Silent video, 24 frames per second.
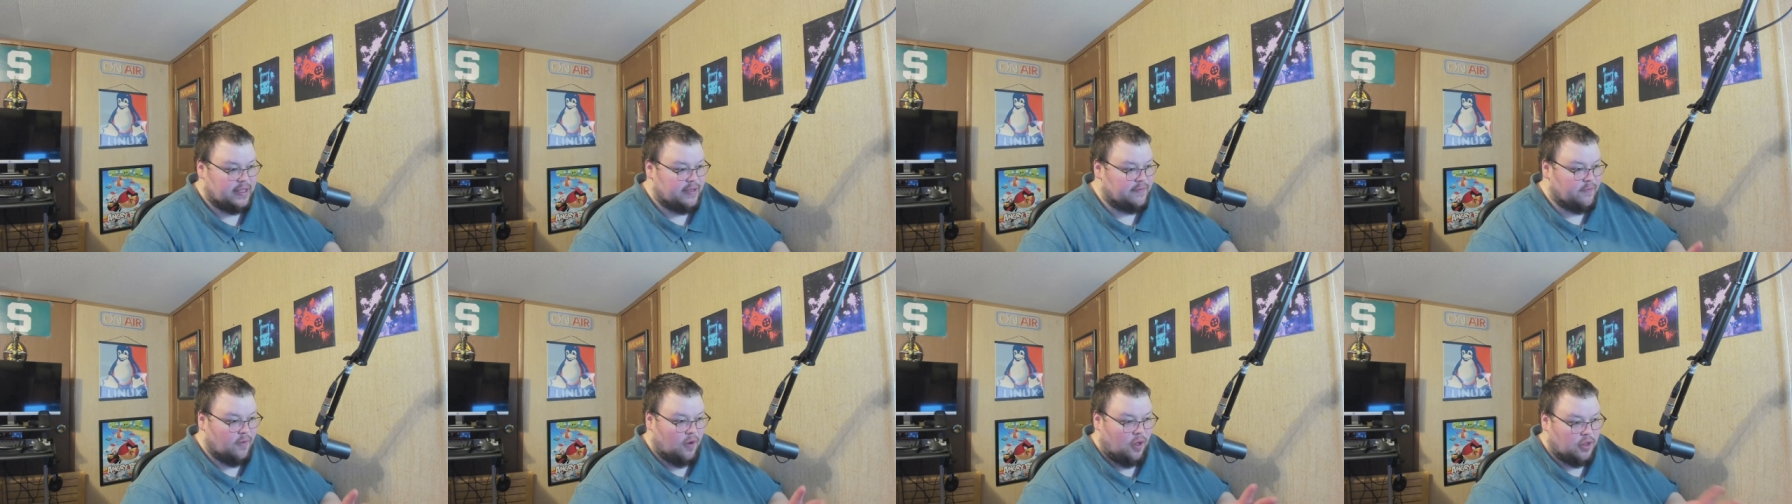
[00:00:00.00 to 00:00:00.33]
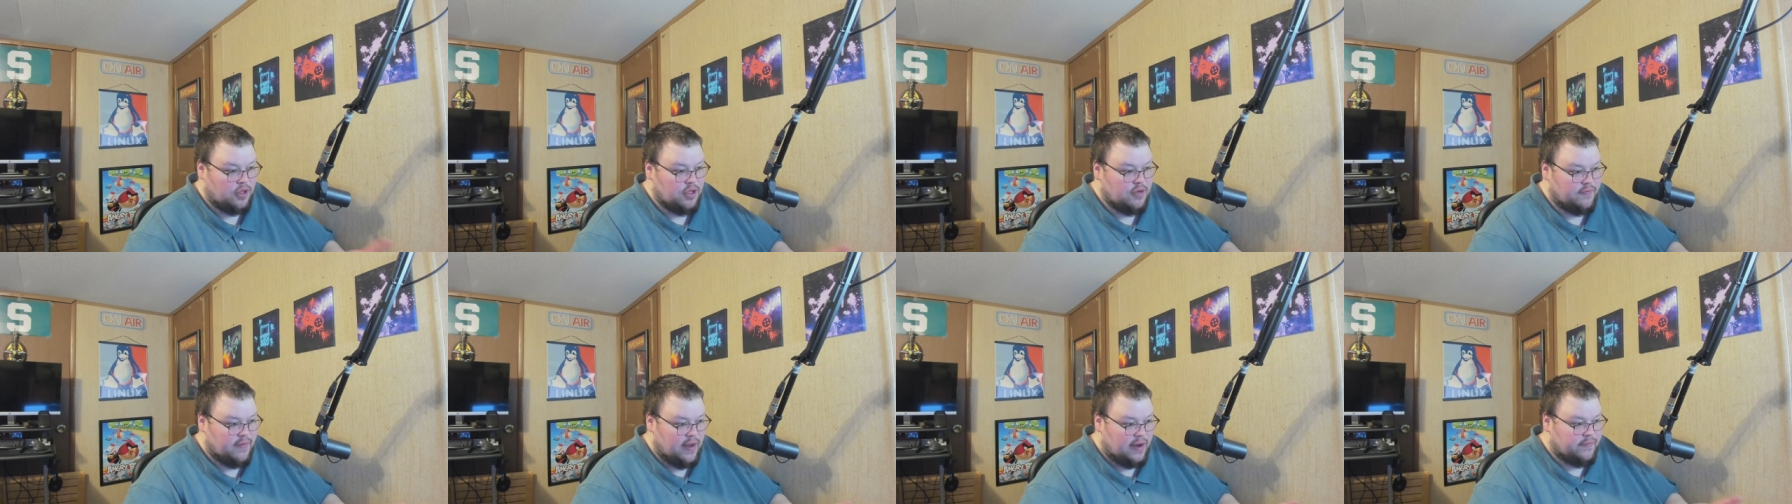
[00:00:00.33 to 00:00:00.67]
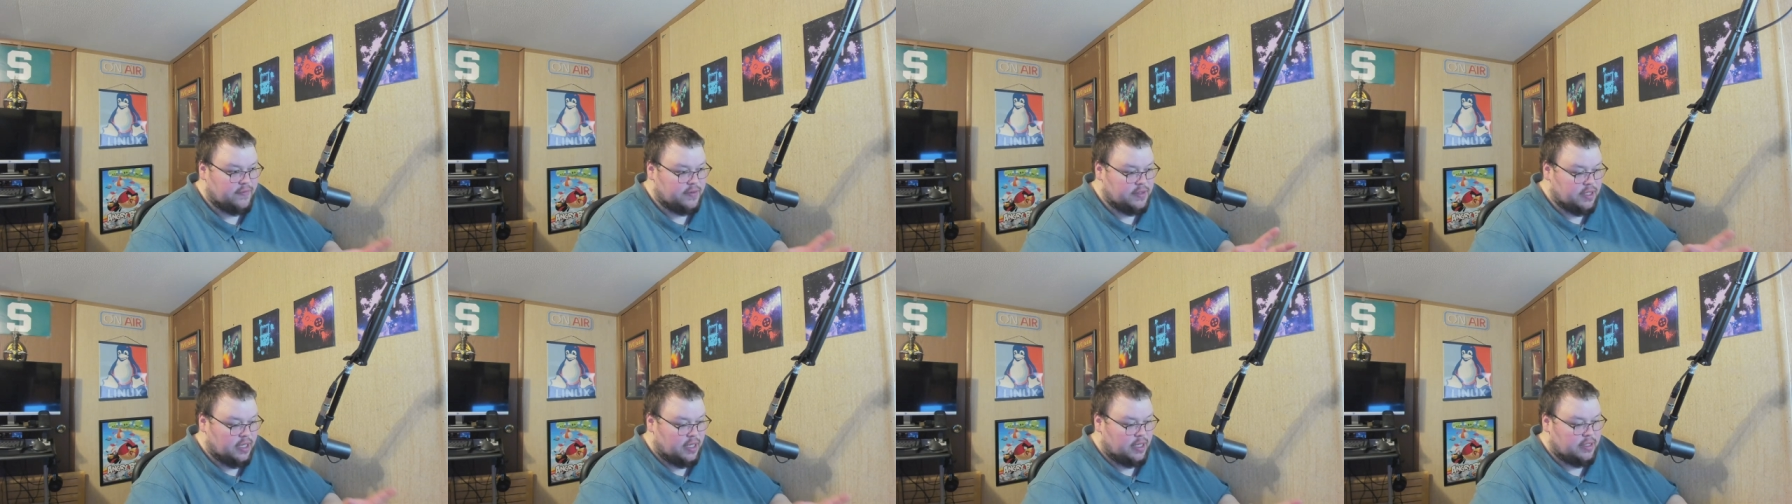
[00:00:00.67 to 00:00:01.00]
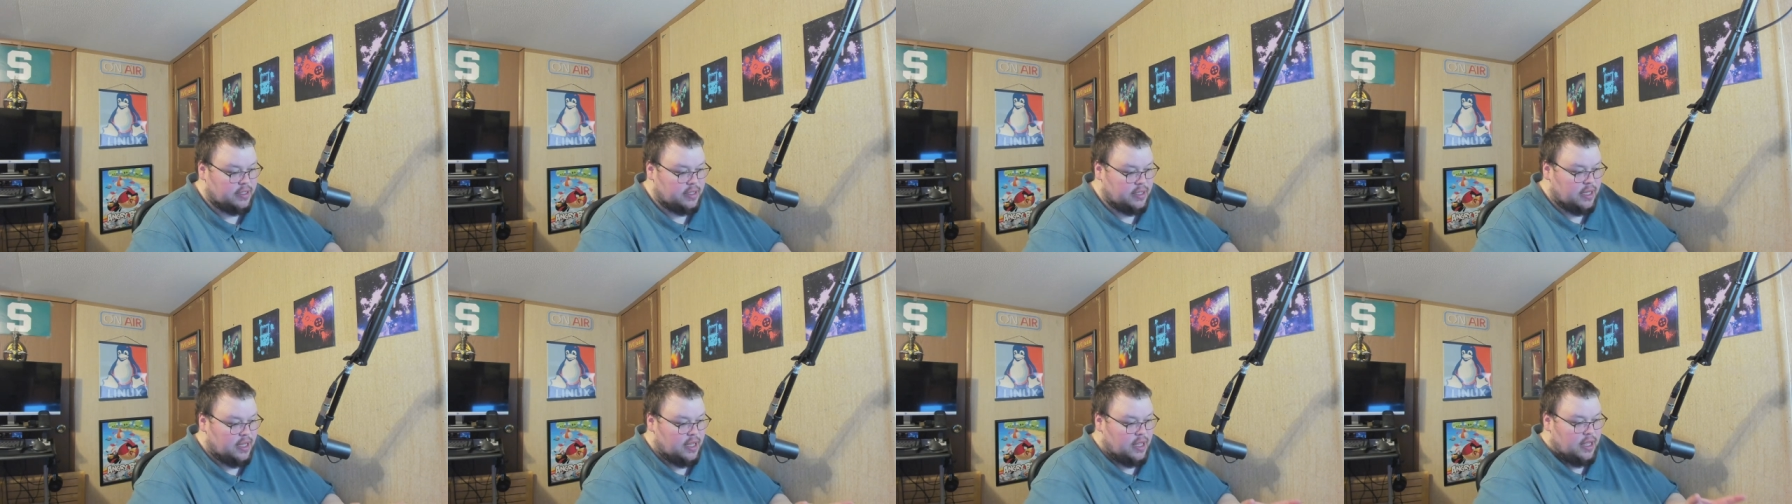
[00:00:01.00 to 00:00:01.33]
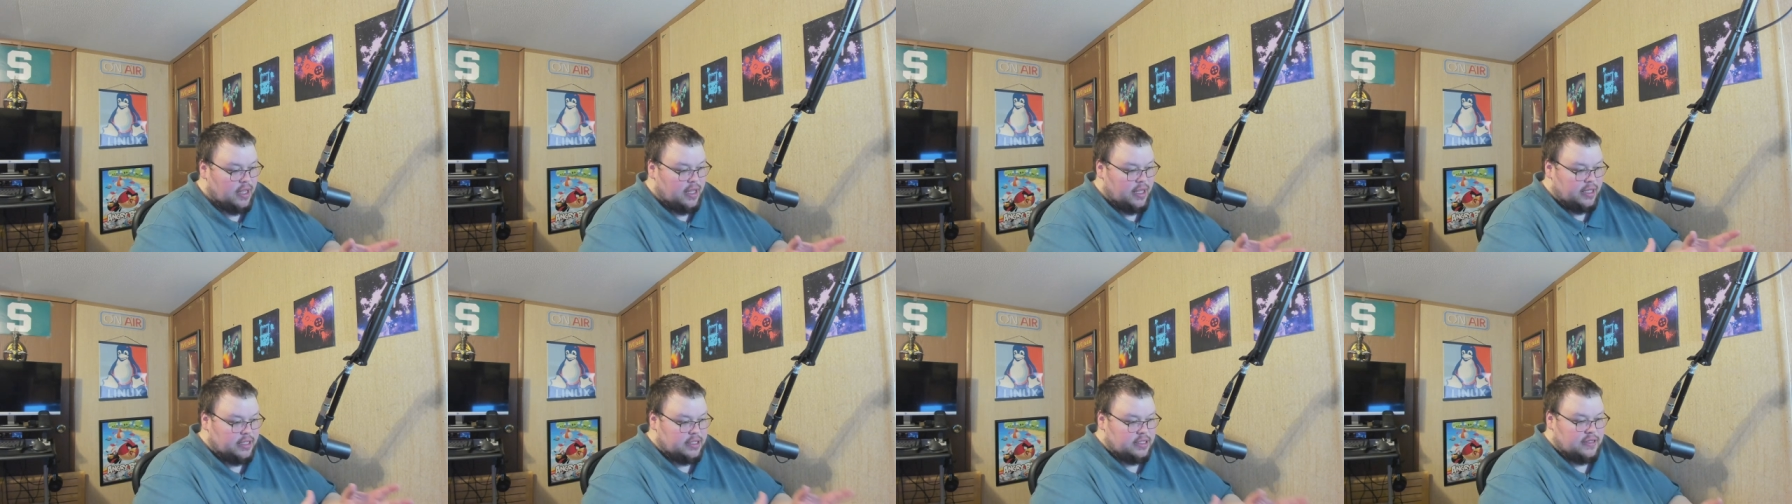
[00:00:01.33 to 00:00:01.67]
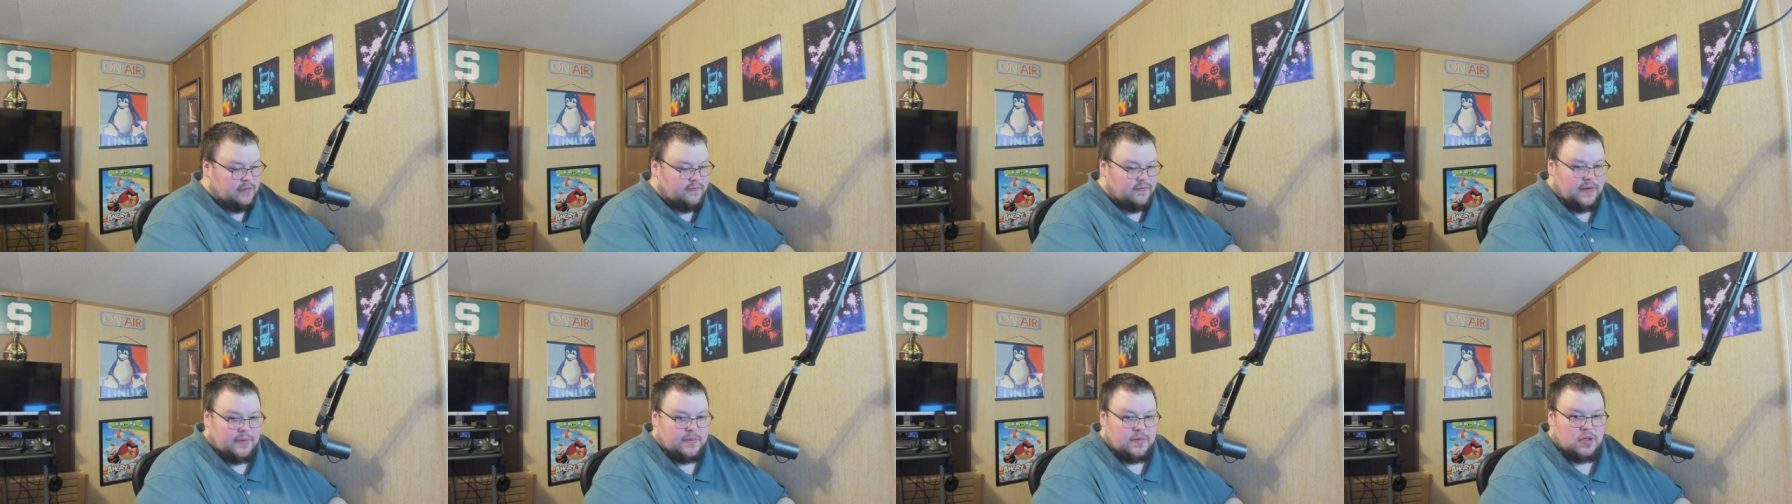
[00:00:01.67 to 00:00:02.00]
If all you've ever done is
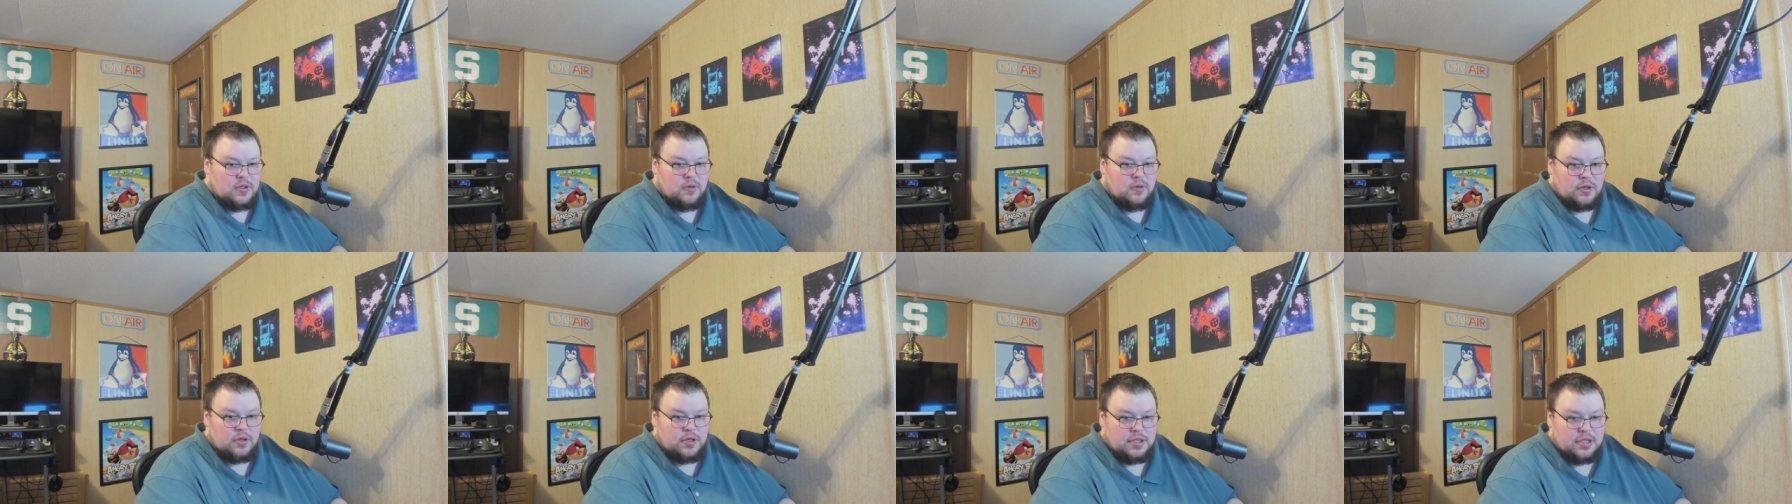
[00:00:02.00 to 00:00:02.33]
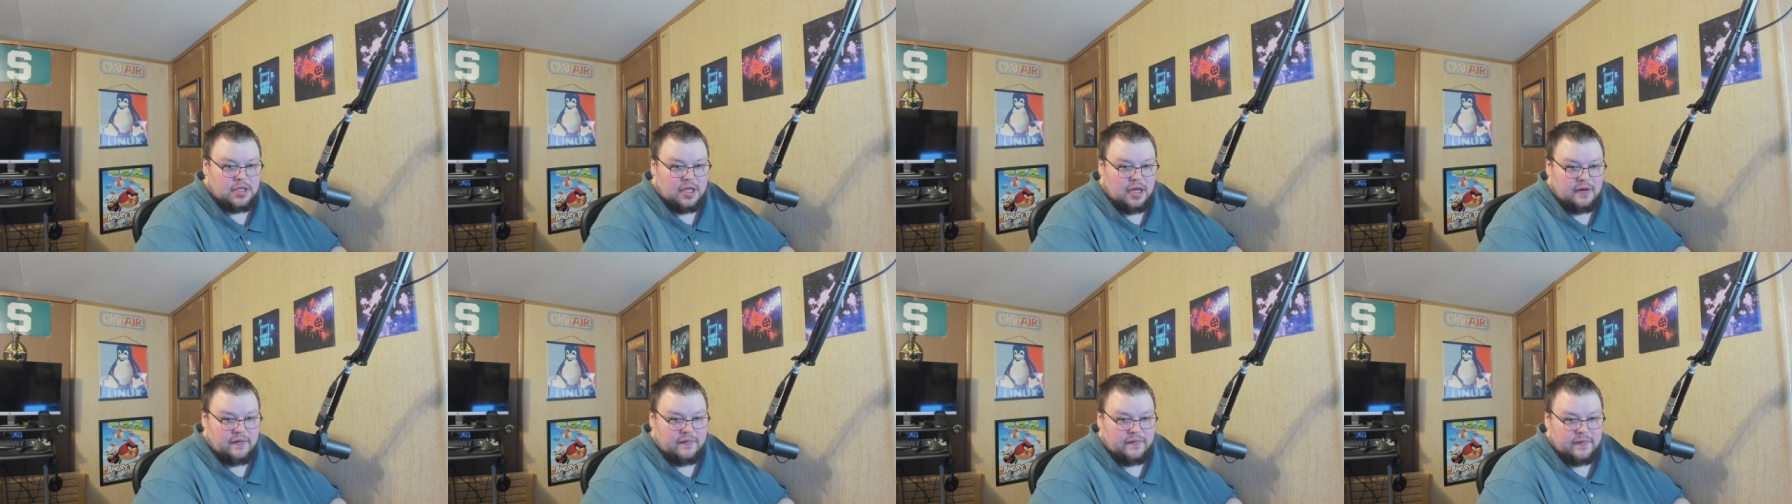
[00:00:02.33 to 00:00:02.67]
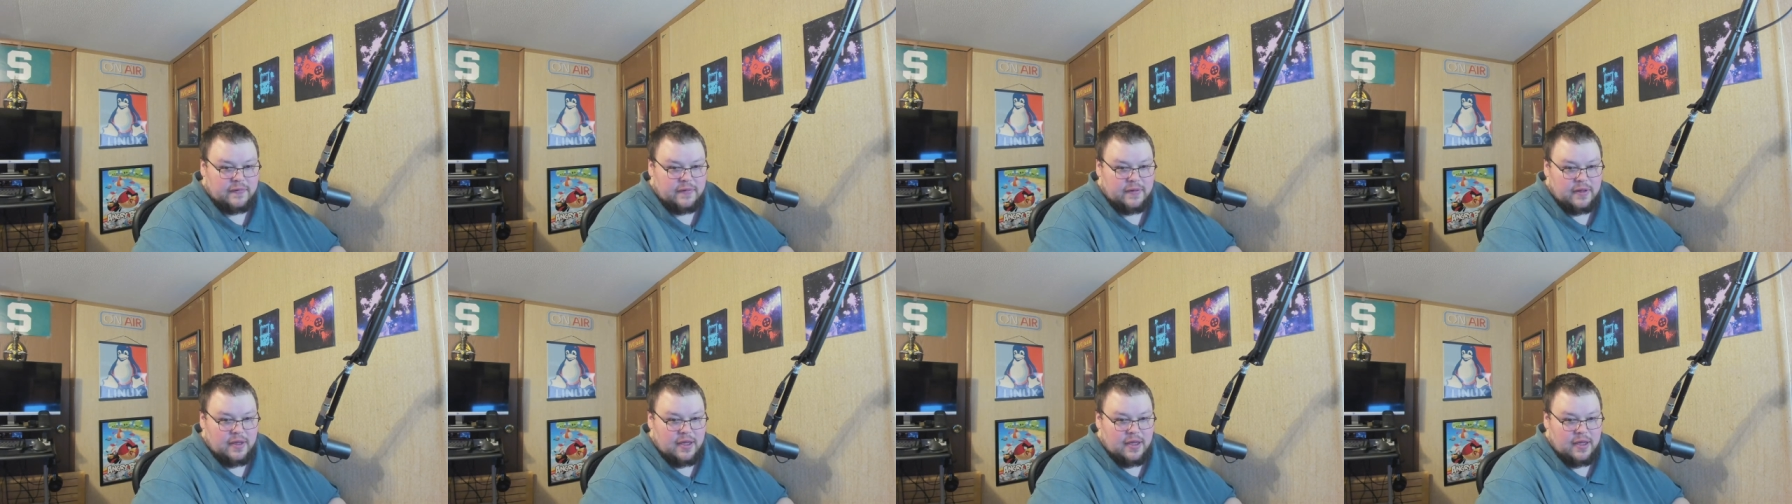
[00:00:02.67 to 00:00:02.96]
the Vim tutor stuff